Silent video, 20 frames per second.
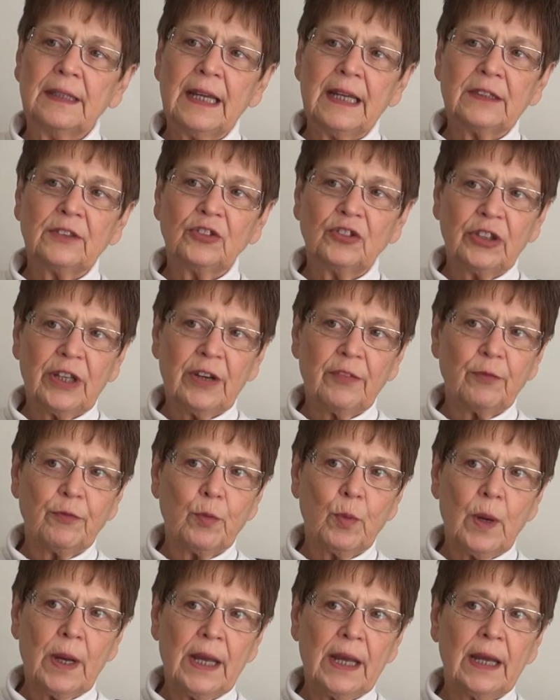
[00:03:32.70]
Then Jeff
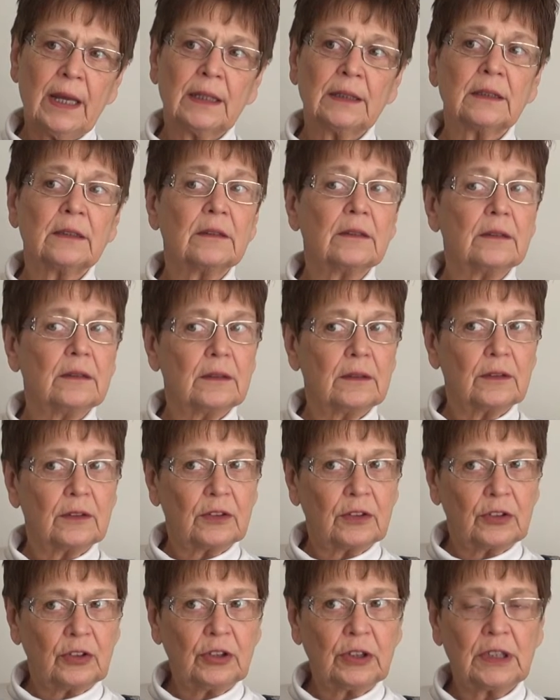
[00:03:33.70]
went
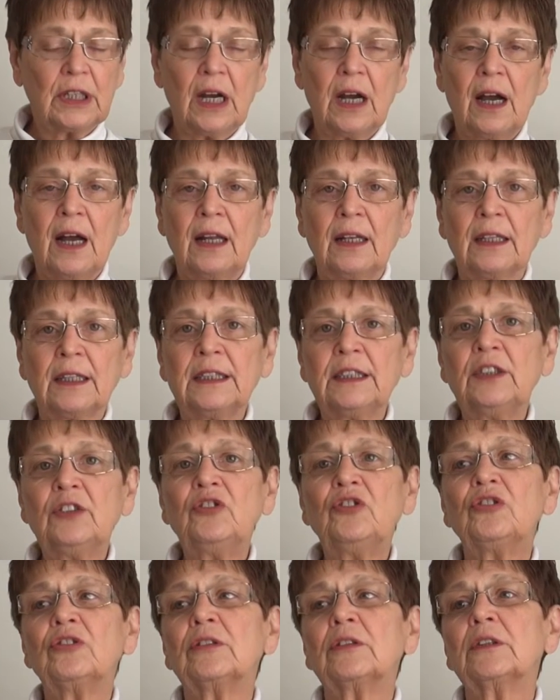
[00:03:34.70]
to
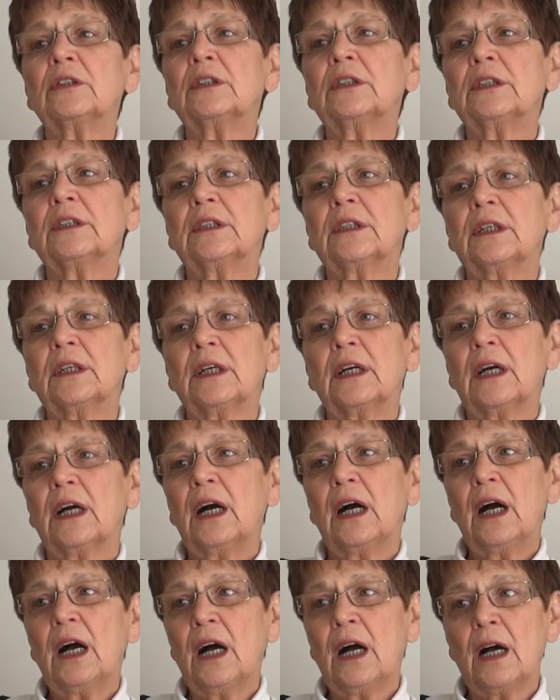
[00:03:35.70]
college
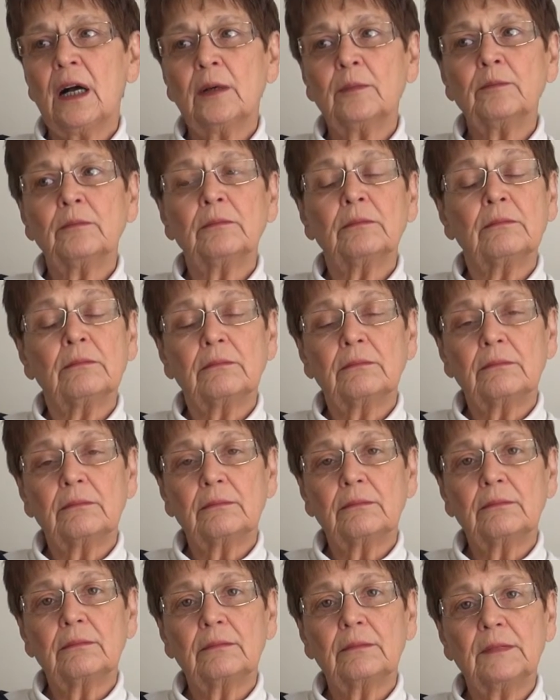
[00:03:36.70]
um,
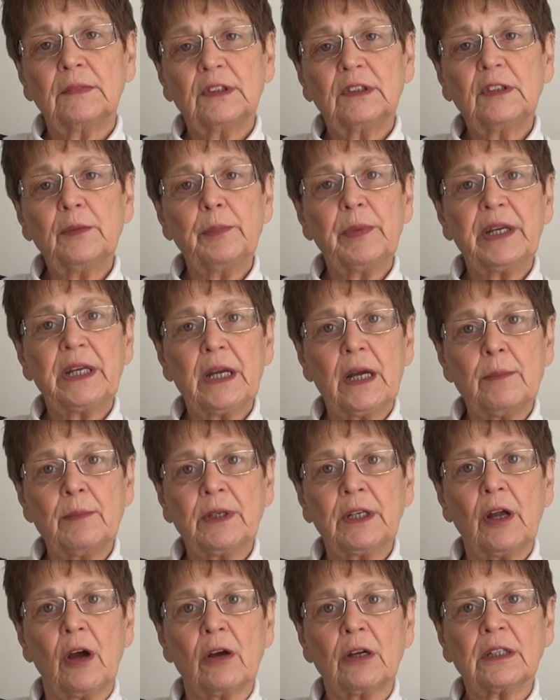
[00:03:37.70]
to become
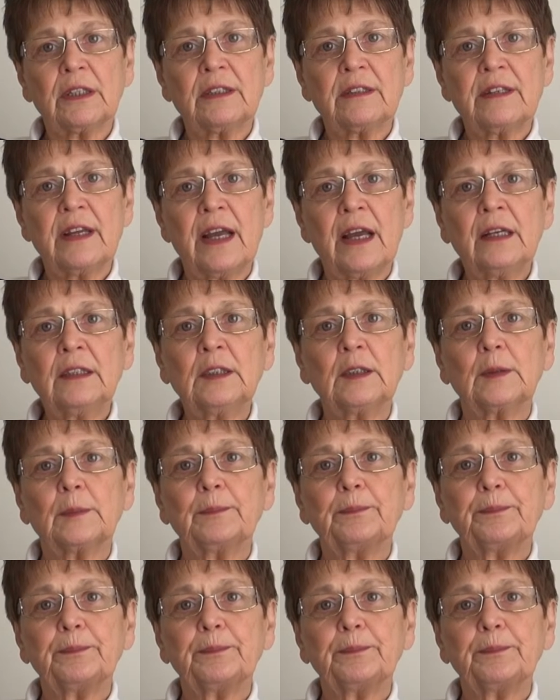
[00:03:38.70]
an architect.